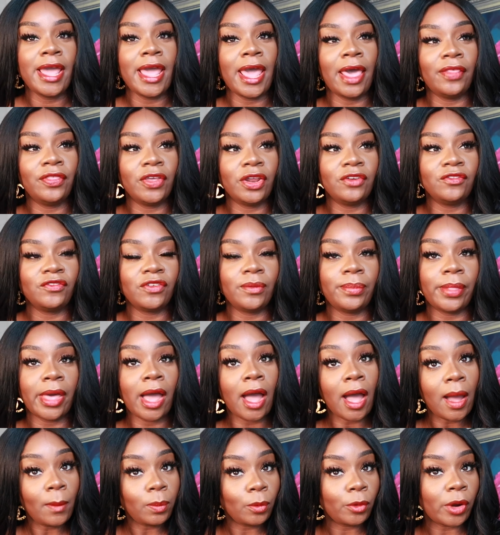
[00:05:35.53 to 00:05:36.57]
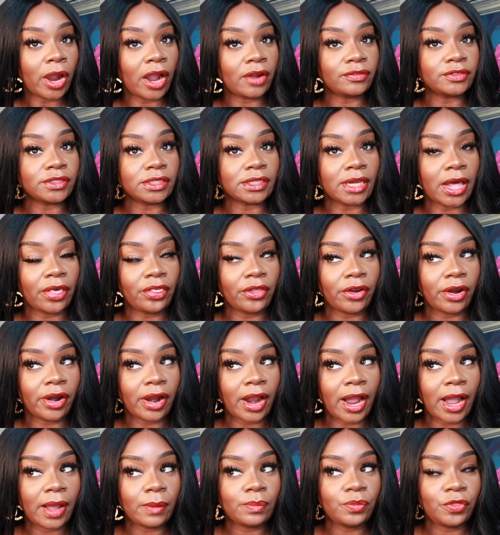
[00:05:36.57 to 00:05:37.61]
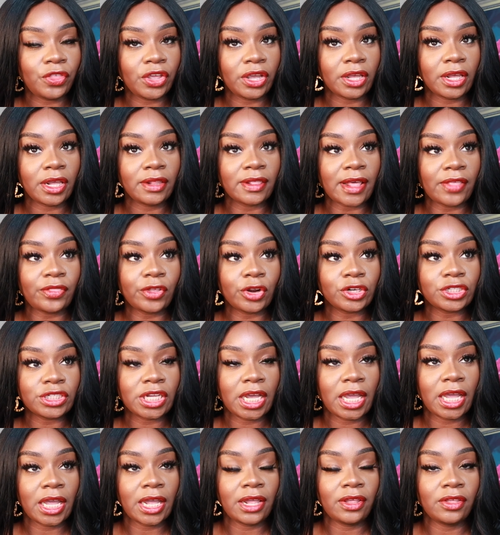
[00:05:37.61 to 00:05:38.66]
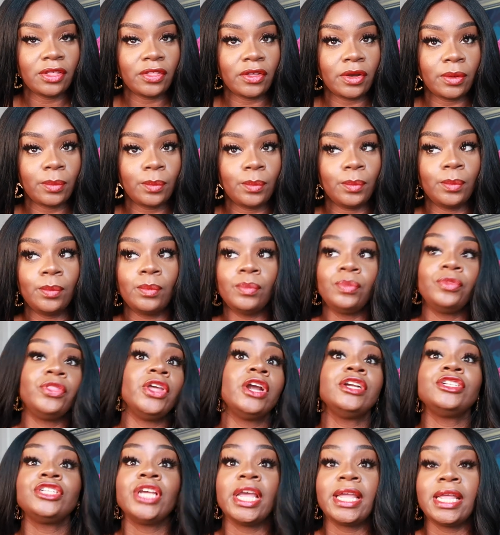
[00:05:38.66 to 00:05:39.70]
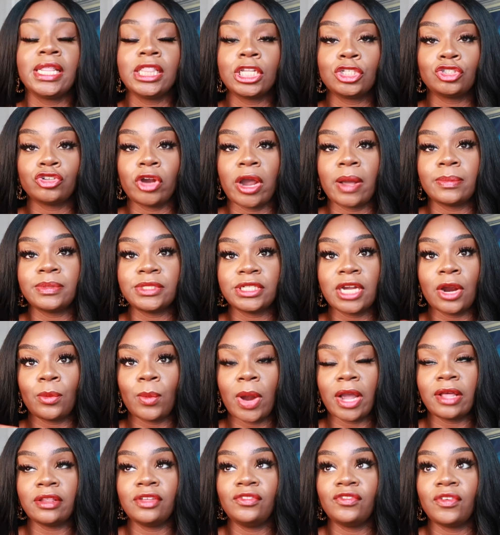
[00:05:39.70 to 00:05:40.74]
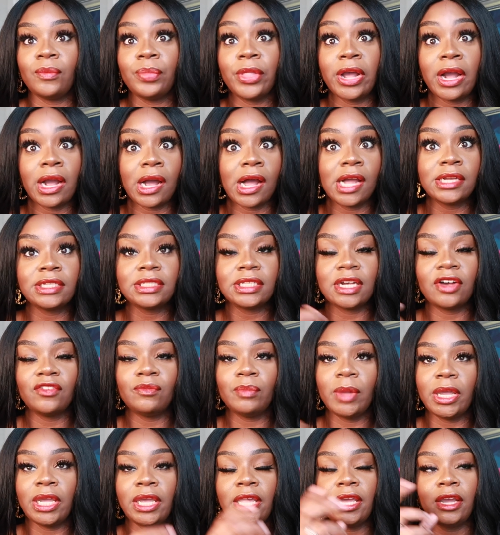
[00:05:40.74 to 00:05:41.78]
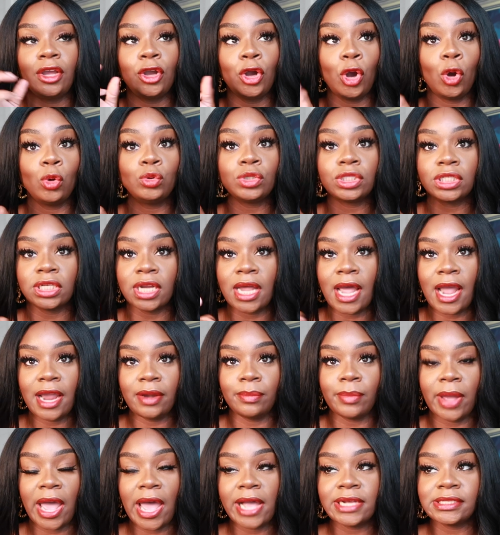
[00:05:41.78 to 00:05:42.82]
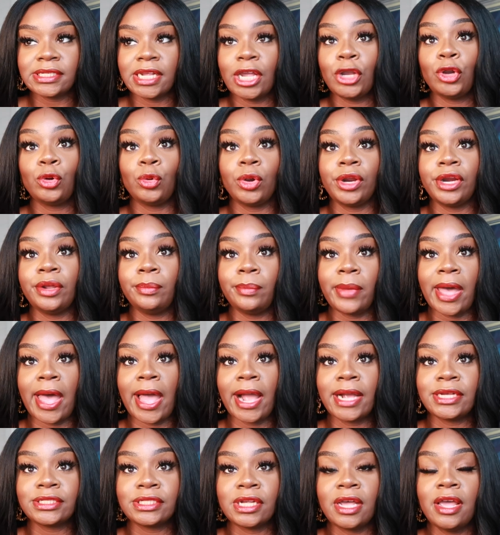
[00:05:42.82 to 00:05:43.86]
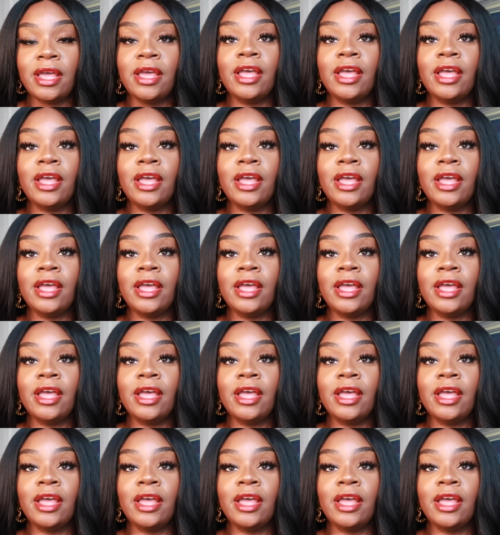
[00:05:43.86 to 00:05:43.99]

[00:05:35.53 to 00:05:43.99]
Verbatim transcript: And then from the upcrafted leather, I'm thinking that they're taking them, they're taking the scraps directly from the cuts of making Coach line bags and creating bags,